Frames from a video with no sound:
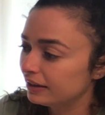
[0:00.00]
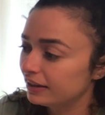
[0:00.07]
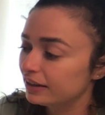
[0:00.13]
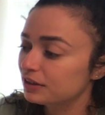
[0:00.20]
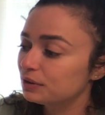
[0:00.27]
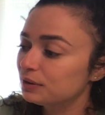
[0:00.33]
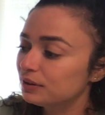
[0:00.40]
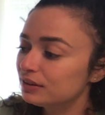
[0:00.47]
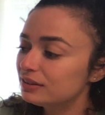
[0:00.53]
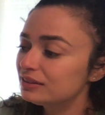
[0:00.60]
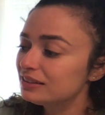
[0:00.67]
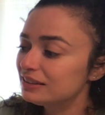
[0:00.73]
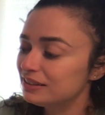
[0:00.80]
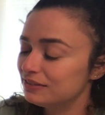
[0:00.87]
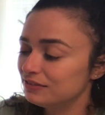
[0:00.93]
and all
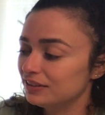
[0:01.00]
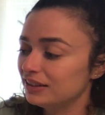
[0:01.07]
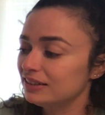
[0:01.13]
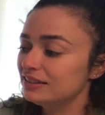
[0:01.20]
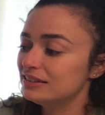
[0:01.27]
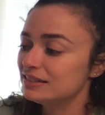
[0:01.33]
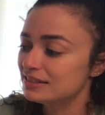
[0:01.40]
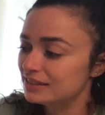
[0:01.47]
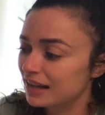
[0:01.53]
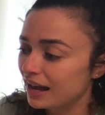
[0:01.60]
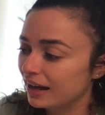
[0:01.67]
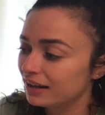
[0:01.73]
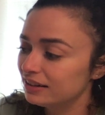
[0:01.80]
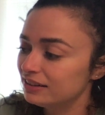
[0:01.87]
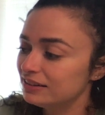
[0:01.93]
evening he
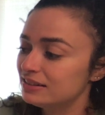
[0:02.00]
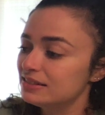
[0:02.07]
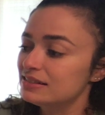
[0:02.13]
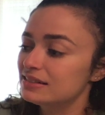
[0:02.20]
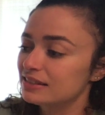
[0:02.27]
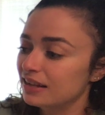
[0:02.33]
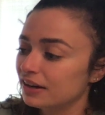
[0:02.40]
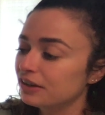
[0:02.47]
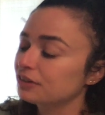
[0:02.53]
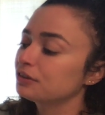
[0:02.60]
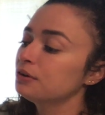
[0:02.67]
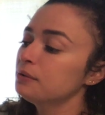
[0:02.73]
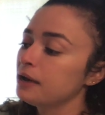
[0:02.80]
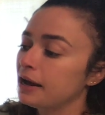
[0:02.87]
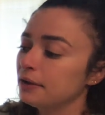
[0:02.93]
sat in his
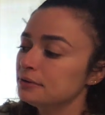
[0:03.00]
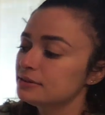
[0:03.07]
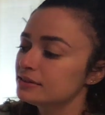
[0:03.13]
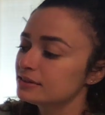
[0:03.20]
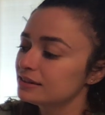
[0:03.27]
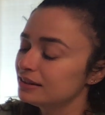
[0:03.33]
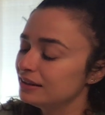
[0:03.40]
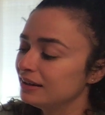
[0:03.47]
scarecrow house,